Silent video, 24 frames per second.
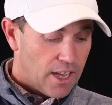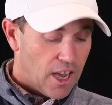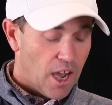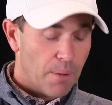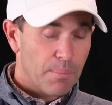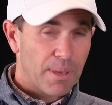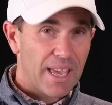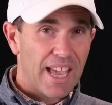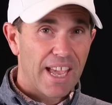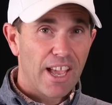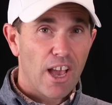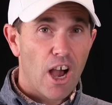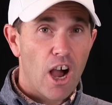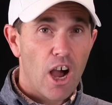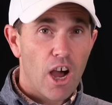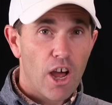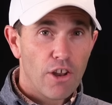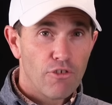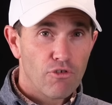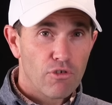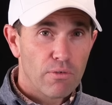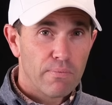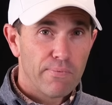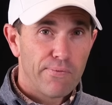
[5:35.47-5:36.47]
I'm getting
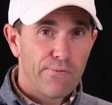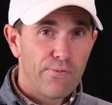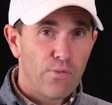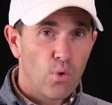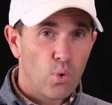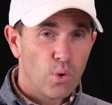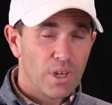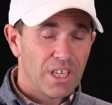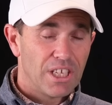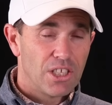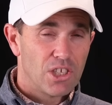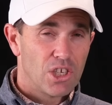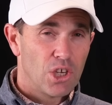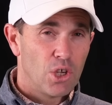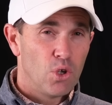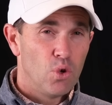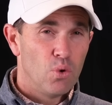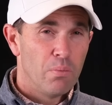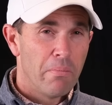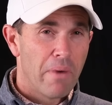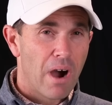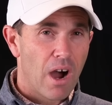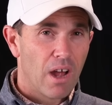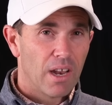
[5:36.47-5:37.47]

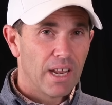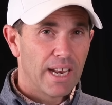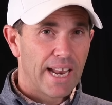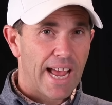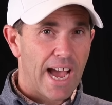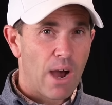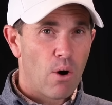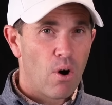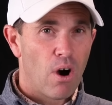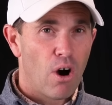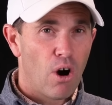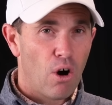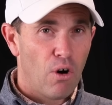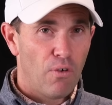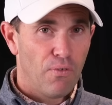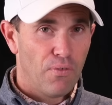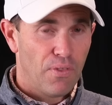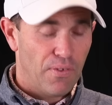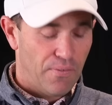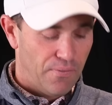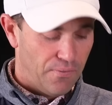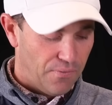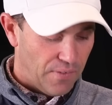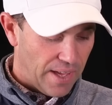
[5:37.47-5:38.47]
142 mile an hour off
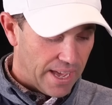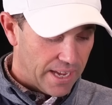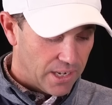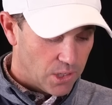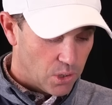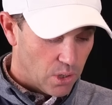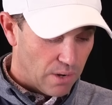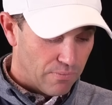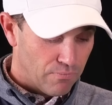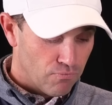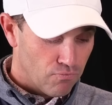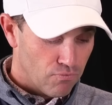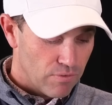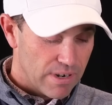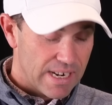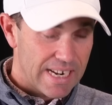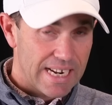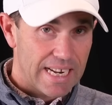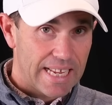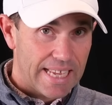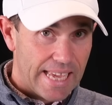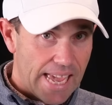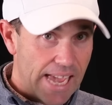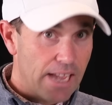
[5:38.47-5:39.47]
the face. So I've
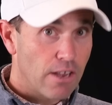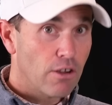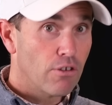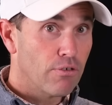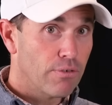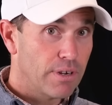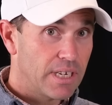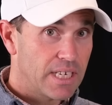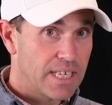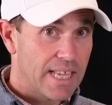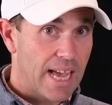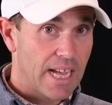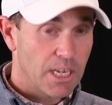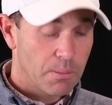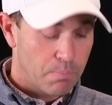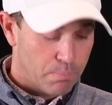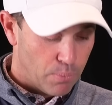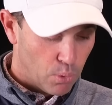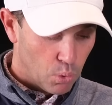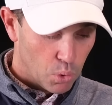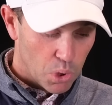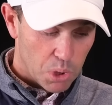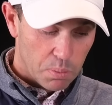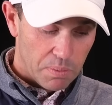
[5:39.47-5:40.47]
really increased that
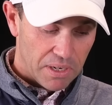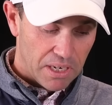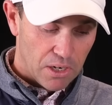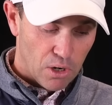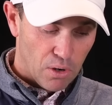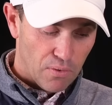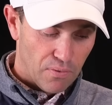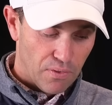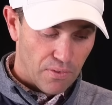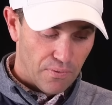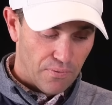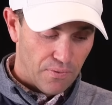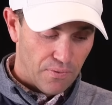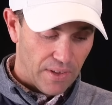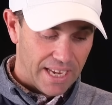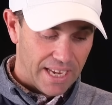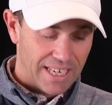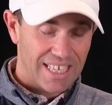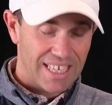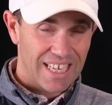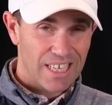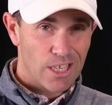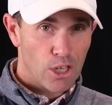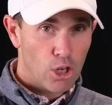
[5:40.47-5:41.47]
ball speed off the
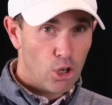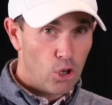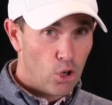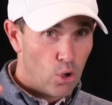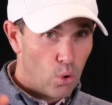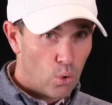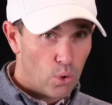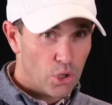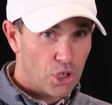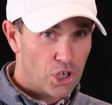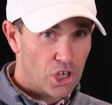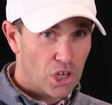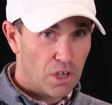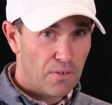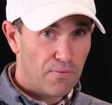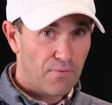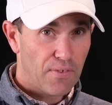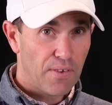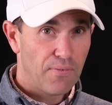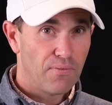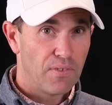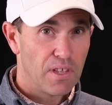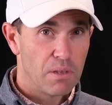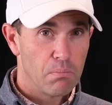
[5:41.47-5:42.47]
face. It's launching at
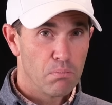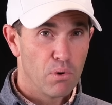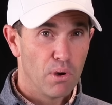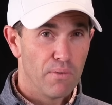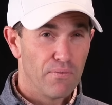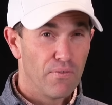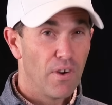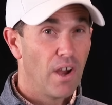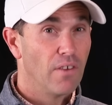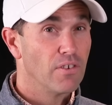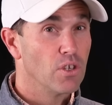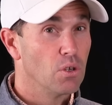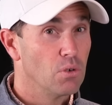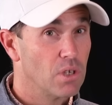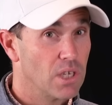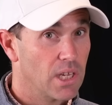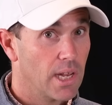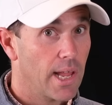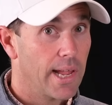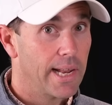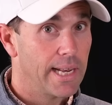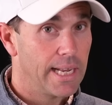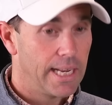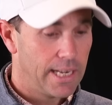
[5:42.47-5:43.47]
15.5, so
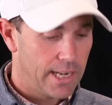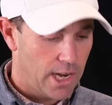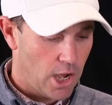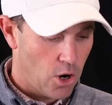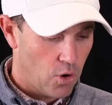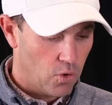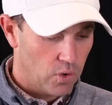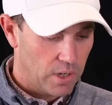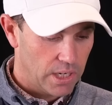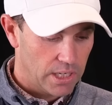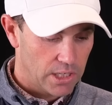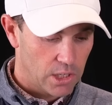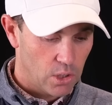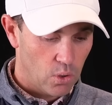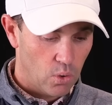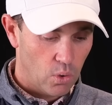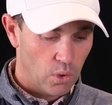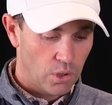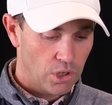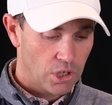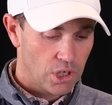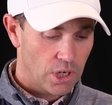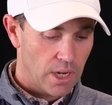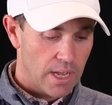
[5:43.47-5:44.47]
slightly lower in its
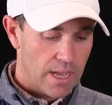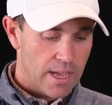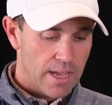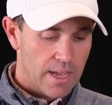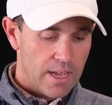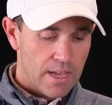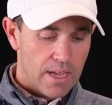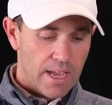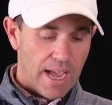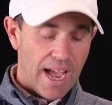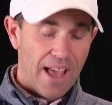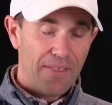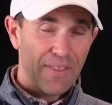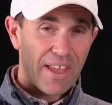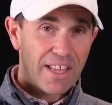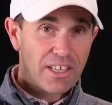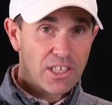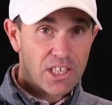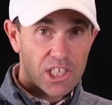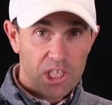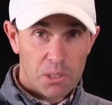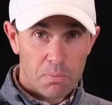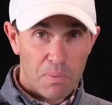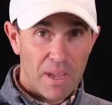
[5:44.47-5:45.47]
launch. And then
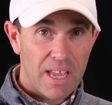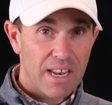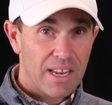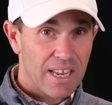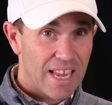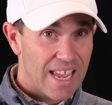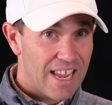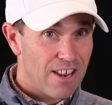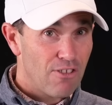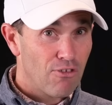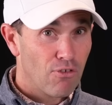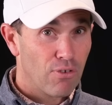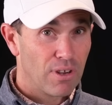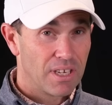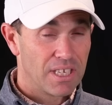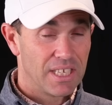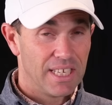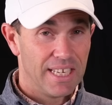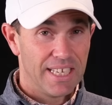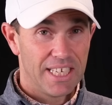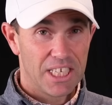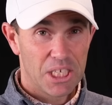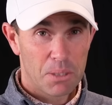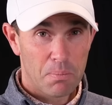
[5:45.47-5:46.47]
spin,
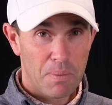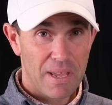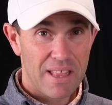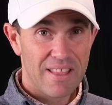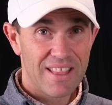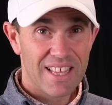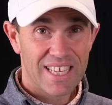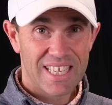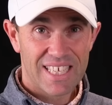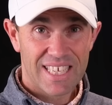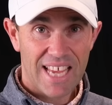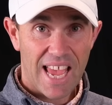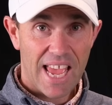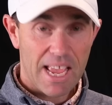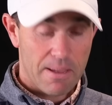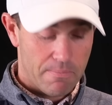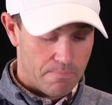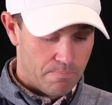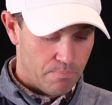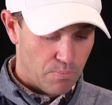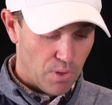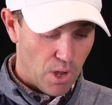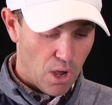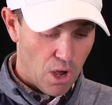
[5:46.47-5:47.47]
interestingly, spin the same
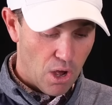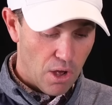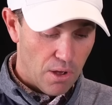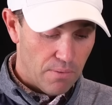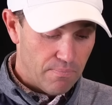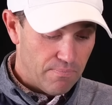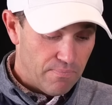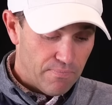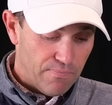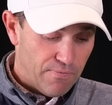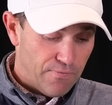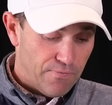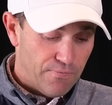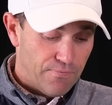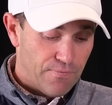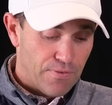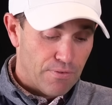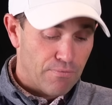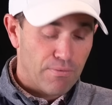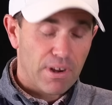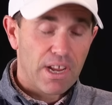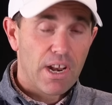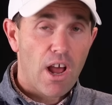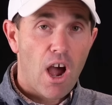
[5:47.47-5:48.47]
at
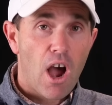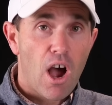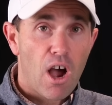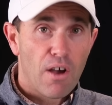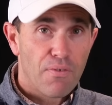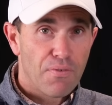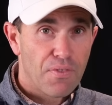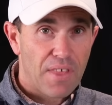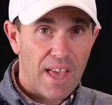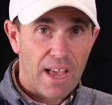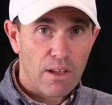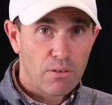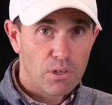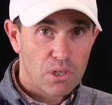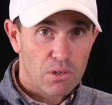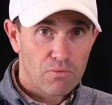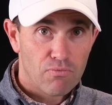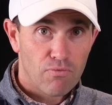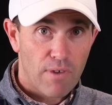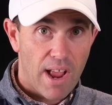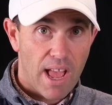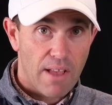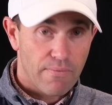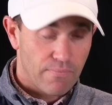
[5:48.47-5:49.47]

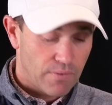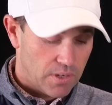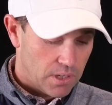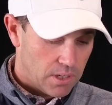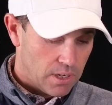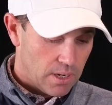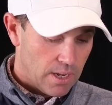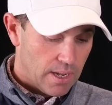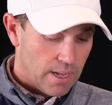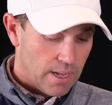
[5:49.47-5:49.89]
3,500 revs.